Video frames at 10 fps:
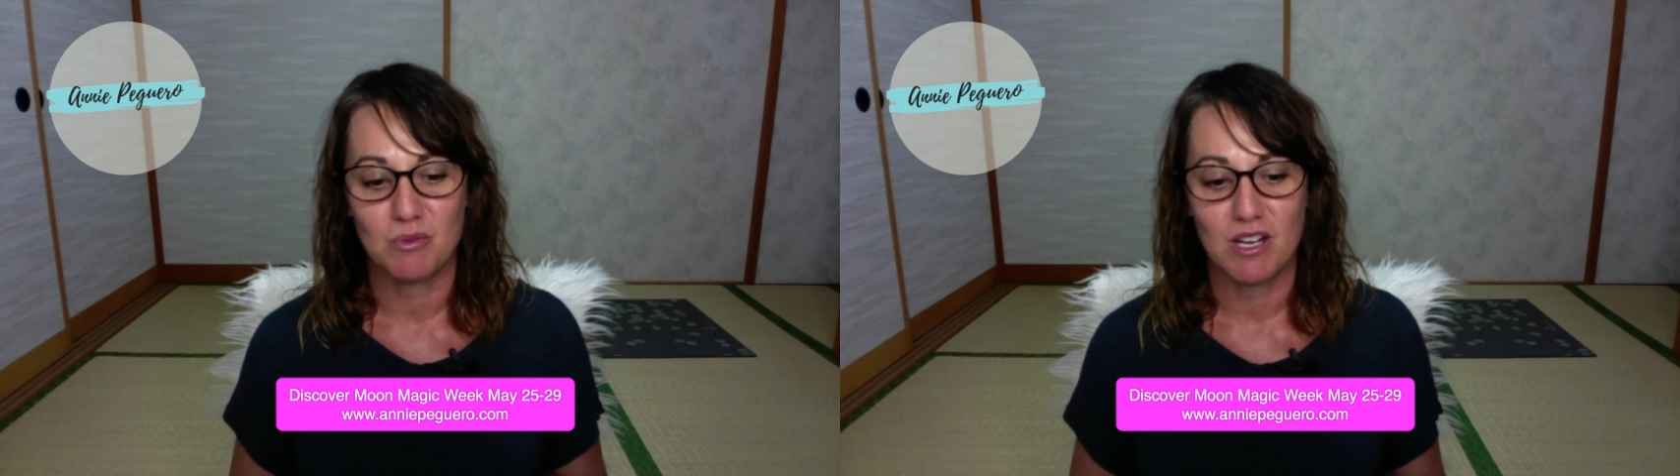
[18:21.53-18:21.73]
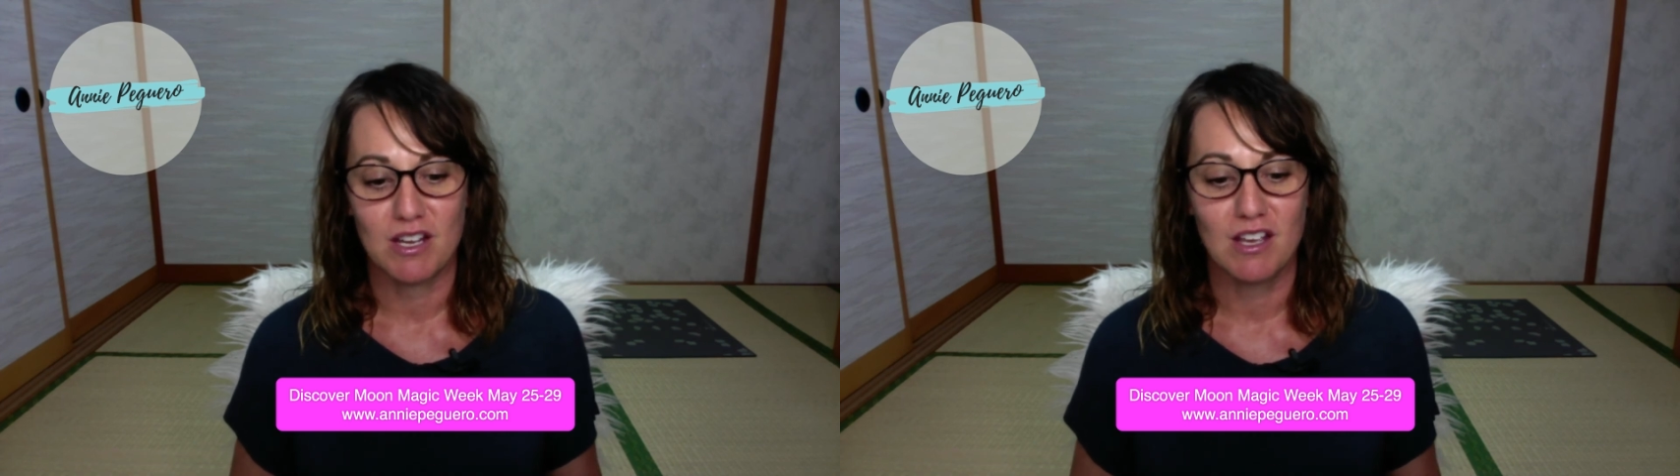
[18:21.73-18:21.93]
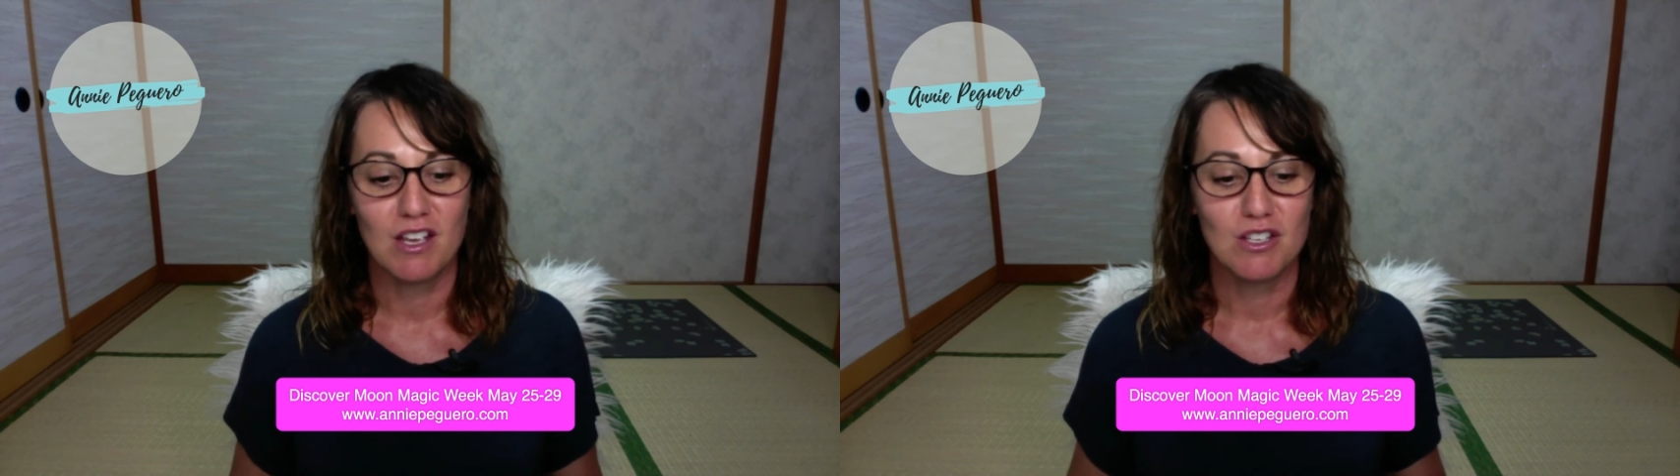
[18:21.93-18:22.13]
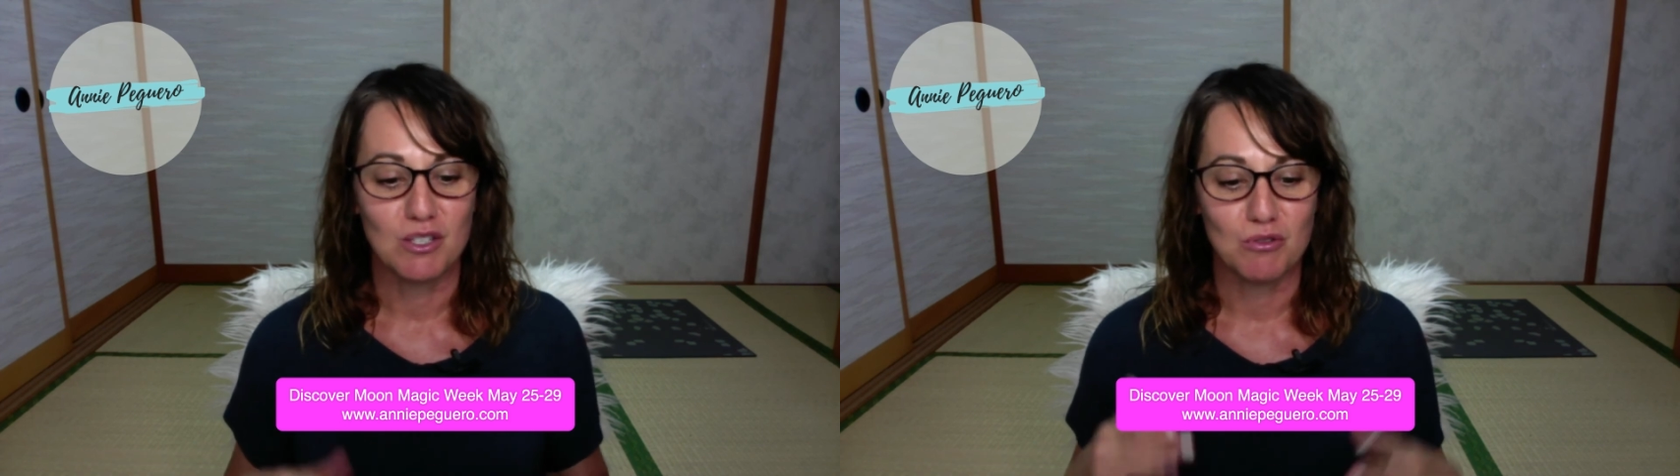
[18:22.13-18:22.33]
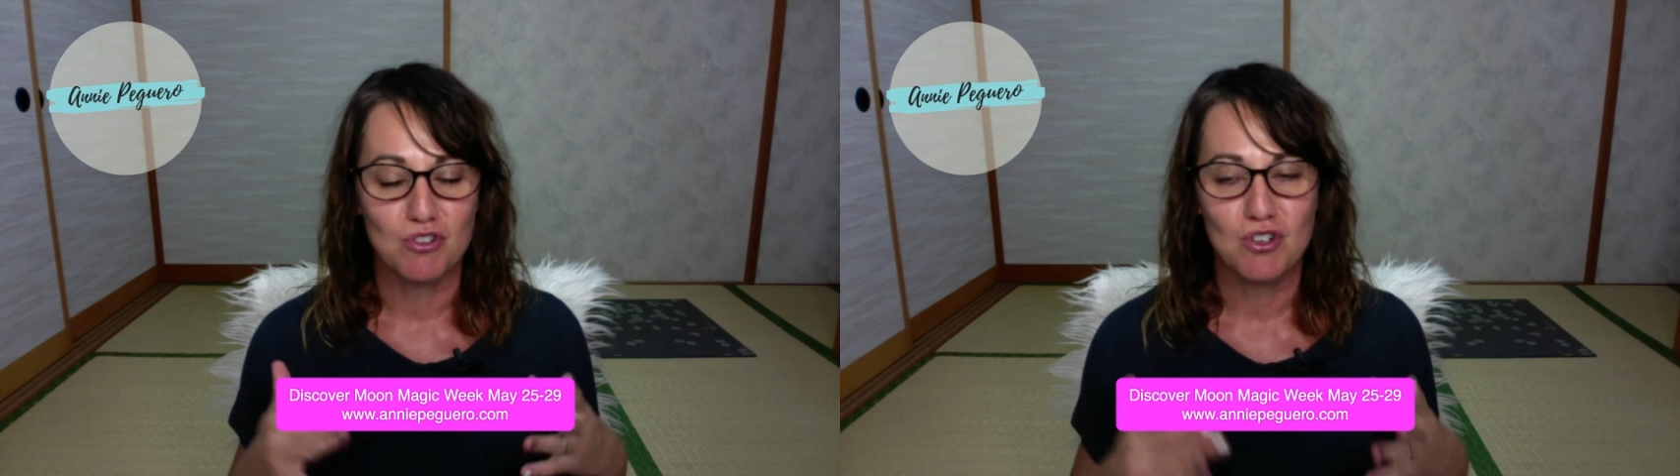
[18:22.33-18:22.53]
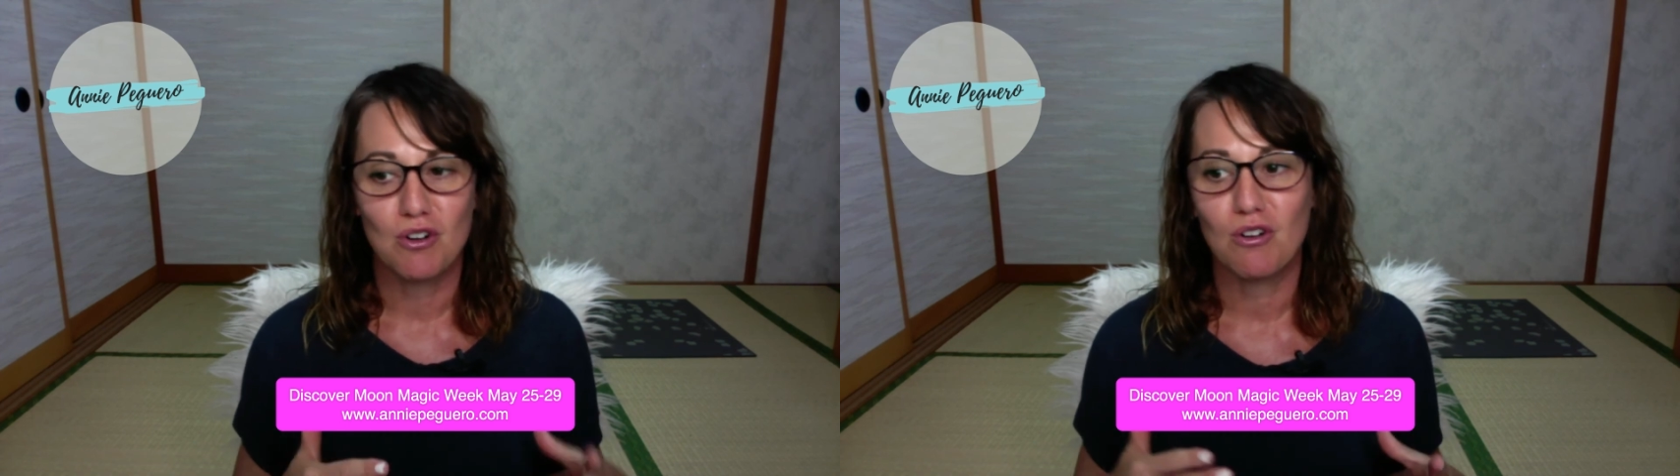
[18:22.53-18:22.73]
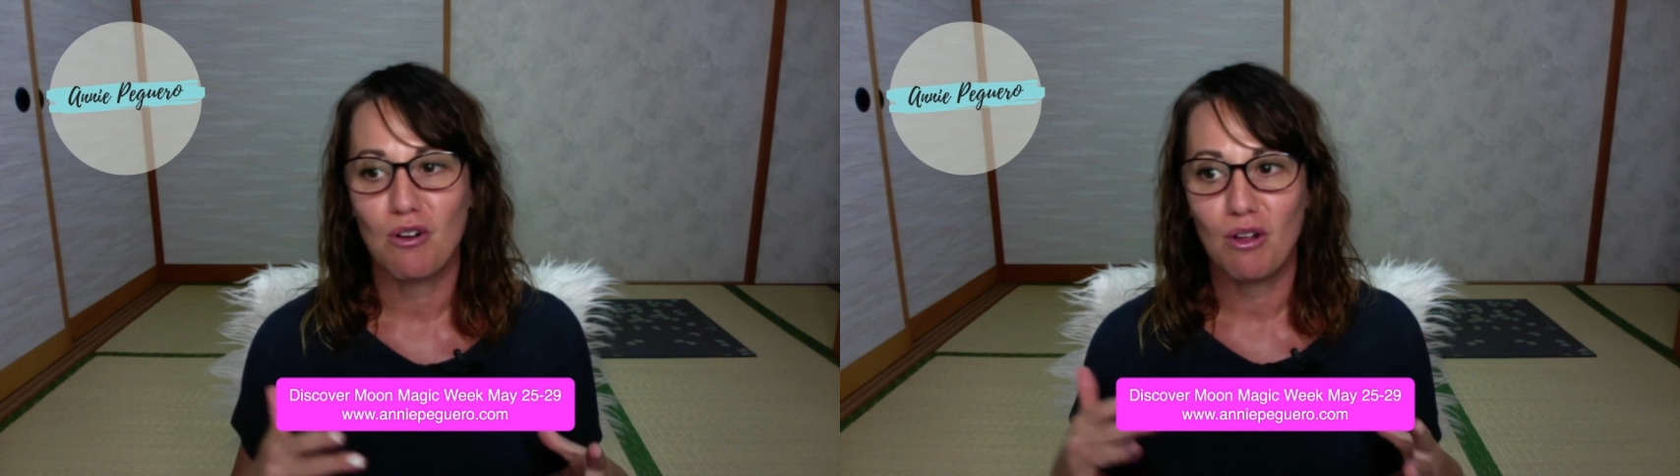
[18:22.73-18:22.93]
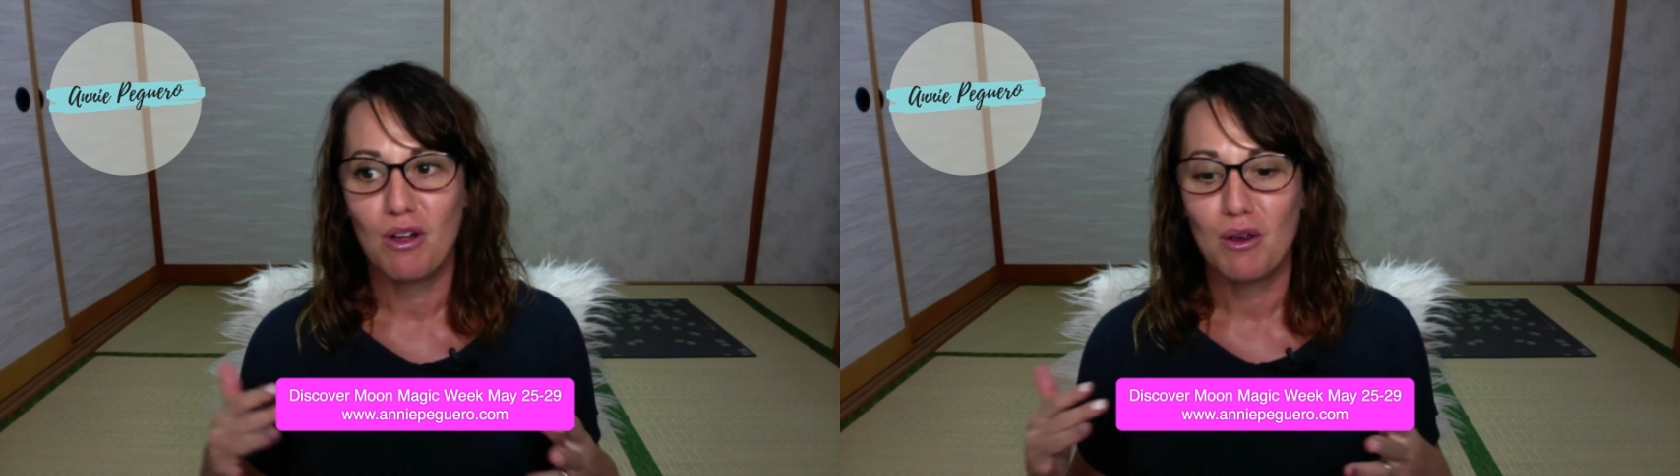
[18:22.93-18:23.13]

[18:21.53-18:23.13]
week. So journal,